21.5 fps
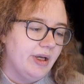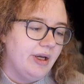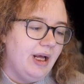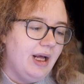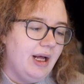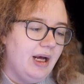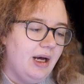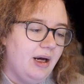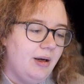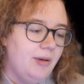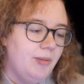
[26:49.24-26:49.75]

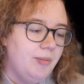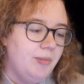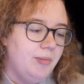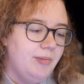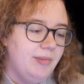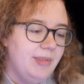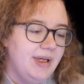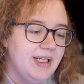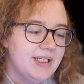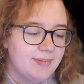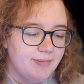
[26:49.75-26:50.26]

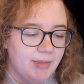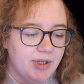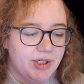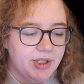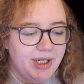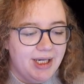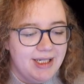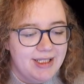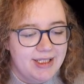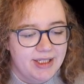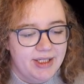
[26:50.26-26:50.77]
It's much
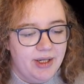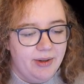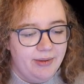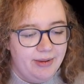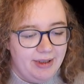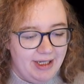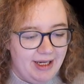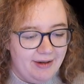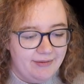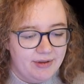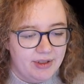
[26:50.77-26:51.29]
nicer to
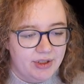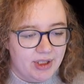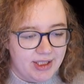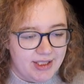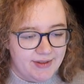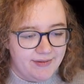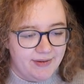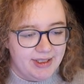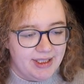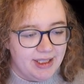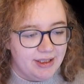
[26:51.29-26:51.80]
only have to
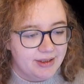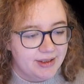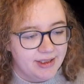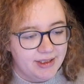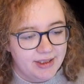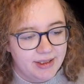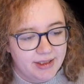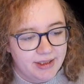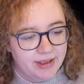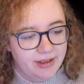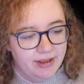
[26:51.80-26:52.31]
transfer
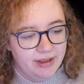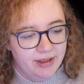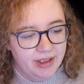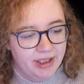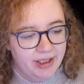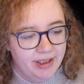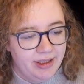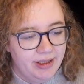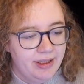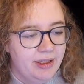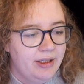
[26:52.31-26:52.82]
deltas.
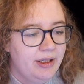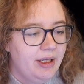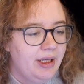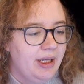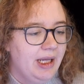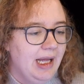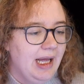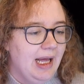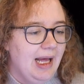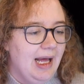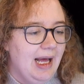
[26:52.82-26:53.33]

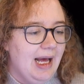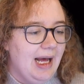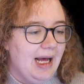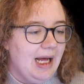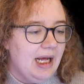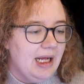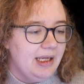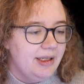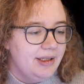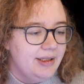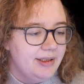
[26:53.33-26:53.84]

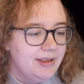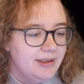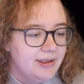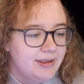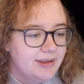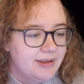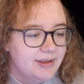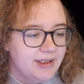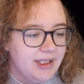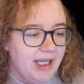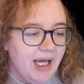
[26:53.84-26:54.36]
And
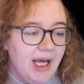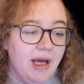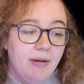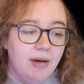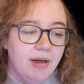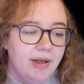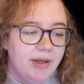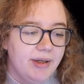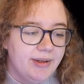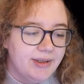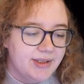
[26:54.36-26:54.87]

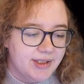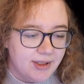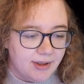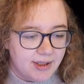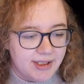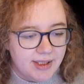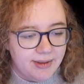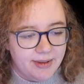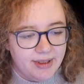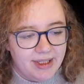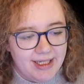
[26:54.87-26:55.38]
it's
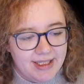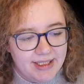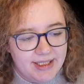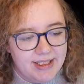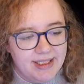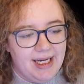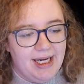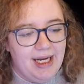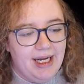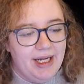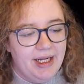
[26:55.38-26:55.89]
also nice
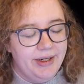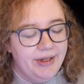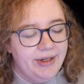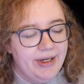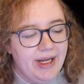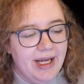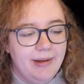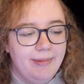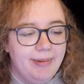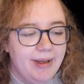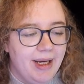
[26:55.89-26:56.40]
to add
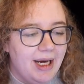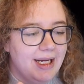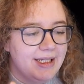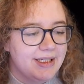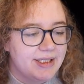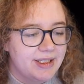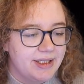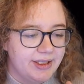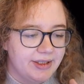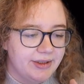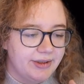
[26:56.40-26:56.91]

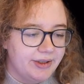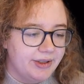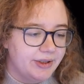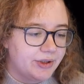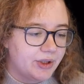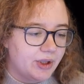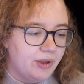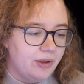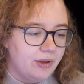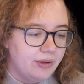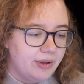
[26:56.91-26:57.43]
APIs that
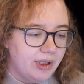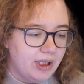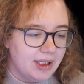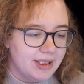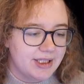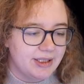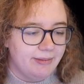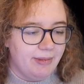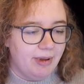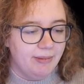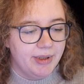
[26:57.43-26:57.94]
control
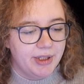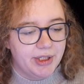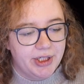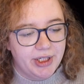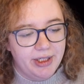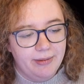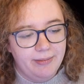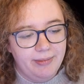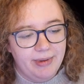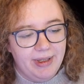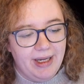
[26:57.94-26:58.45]
cluster
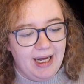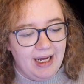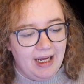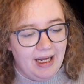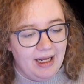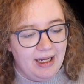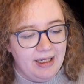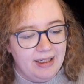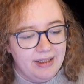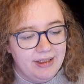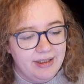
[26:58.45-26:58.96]
membership
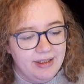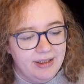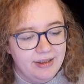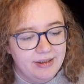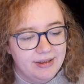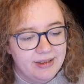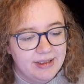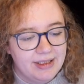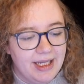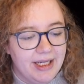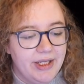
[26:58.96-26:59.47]

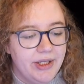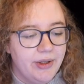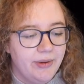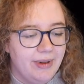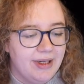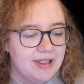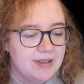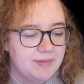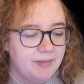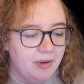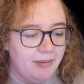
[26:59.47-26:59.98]
and let you
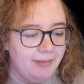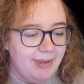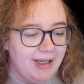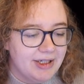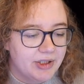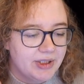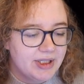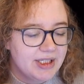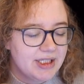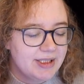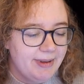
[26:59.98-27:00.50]
export
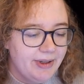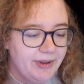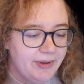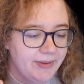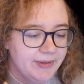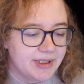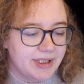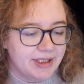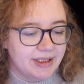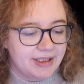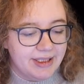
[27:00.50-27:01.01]
metrics about
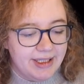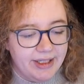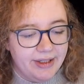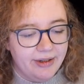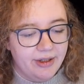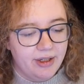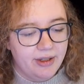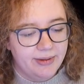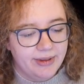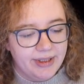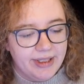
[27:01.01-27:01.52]
who's the
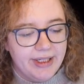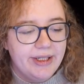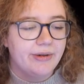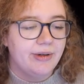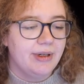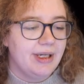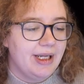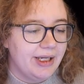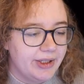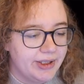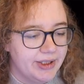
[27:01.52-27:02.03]
leader and leader
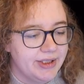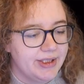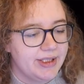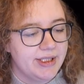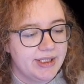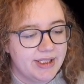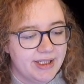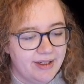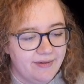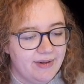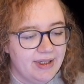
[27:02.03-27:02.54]
elections
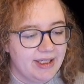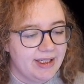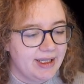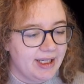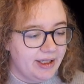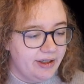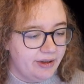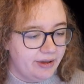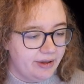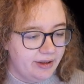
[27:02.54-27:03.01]
and stuff like that.